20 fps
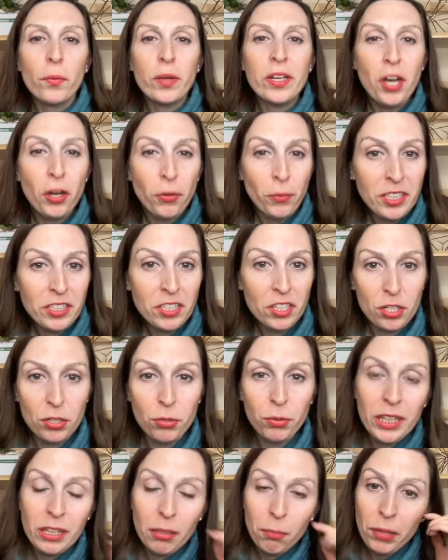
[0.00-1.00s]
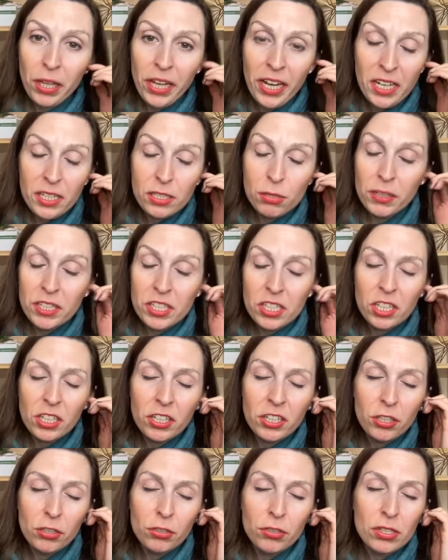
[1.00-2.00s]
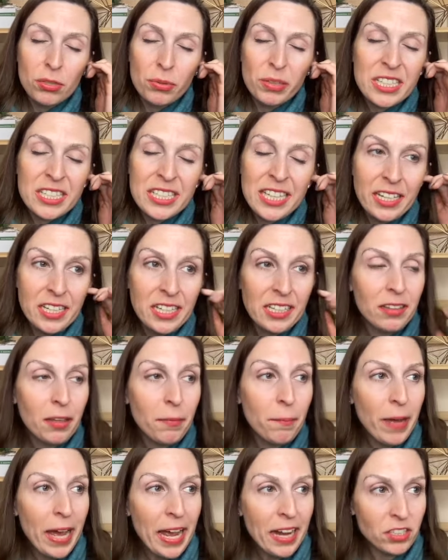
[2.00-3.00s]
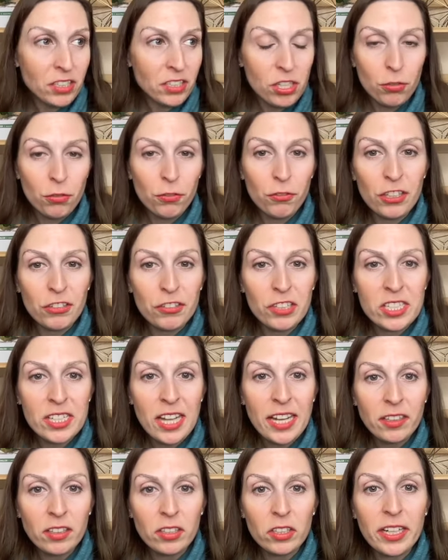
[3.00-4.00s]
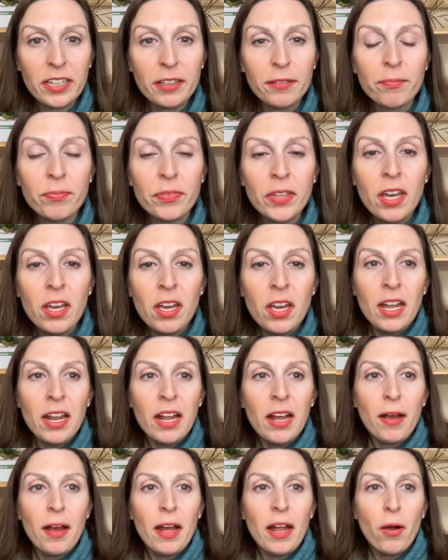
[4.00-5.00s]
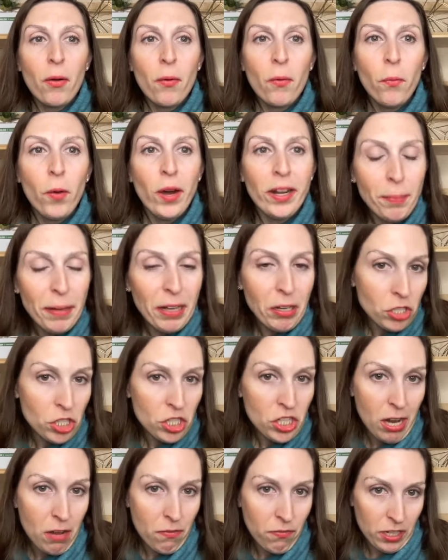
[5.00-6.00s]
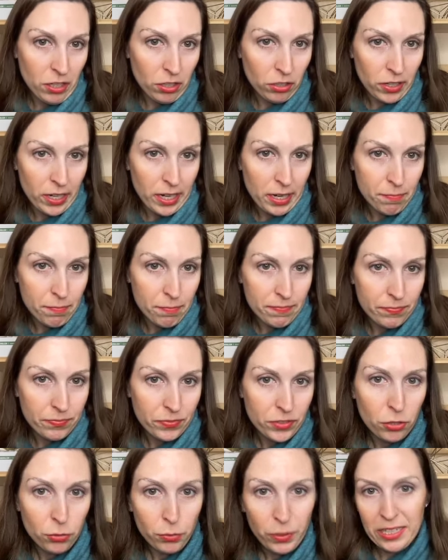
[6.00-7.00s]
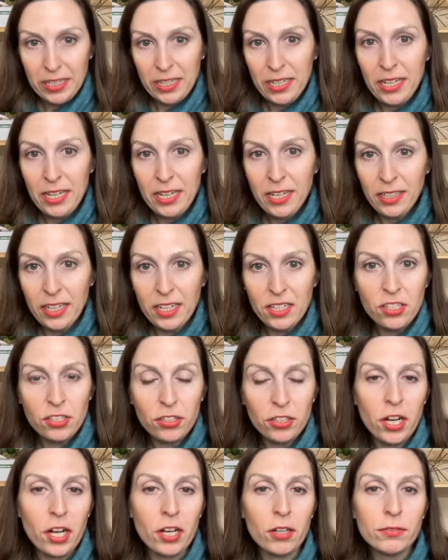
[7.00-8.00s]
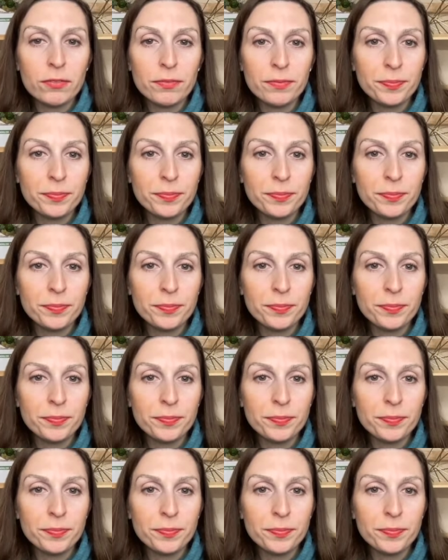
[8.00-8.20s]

We know what to do with the blades once they're used. We're sending them back to you for recycling. What about shaving cream? Do we need it? Yes or no?